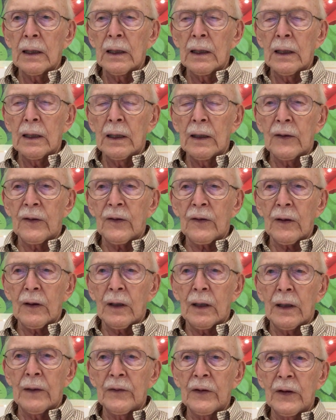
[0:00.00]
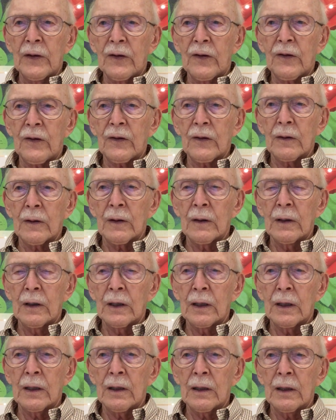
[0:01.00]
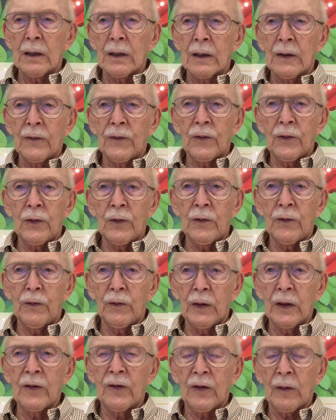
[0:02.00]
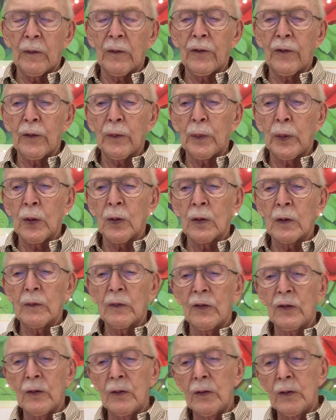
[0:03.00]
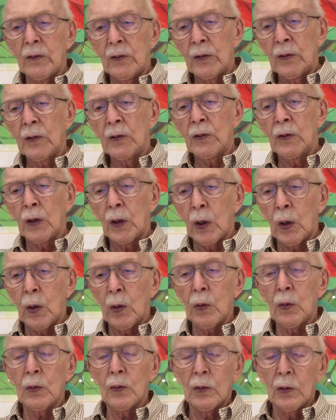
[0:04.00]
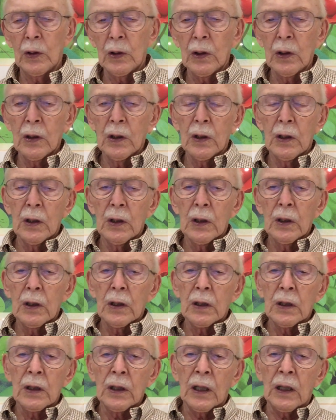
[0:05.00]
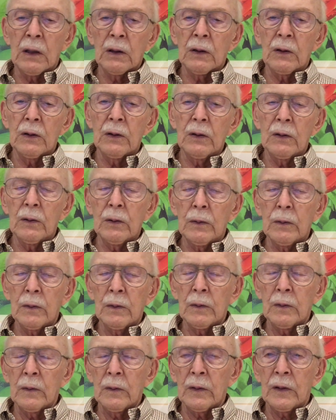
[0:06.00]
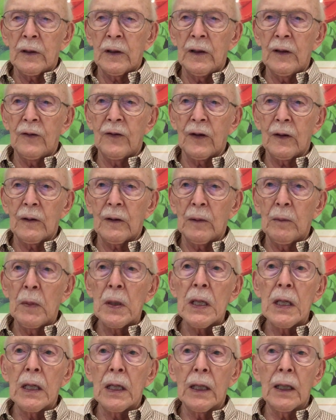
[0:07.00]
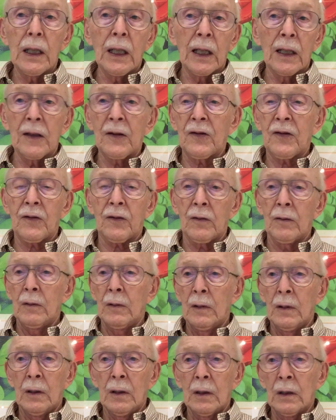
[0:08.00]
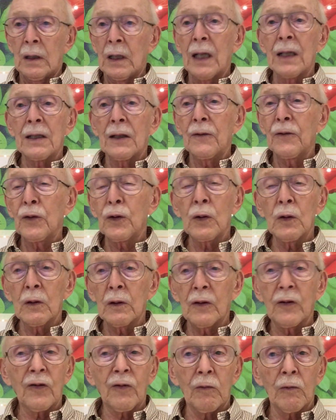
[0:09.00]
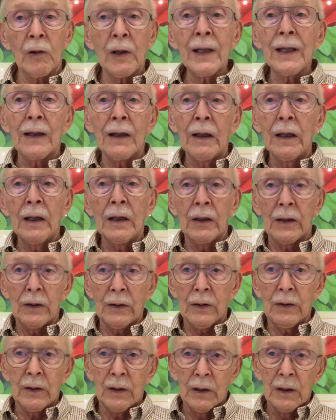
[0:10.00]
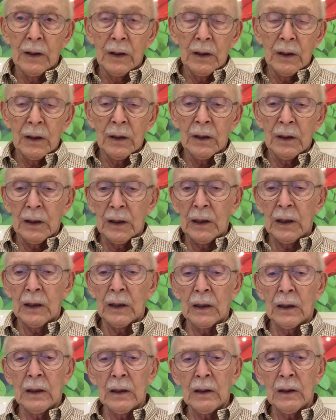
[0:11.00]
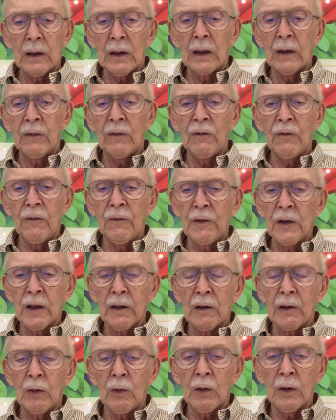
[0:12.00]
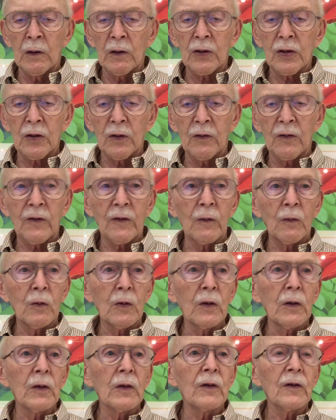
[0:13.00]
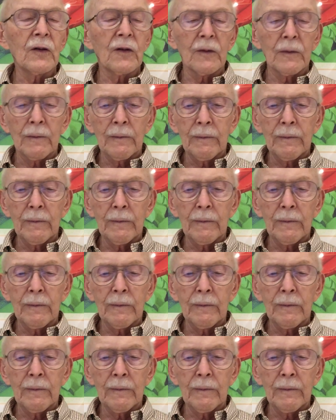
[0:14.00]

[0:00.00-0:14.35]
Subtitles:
it's obvious that if you've read some of her poems, you know how to tease out the meaning, and it's not difficult. It's right there in the very well chosen words.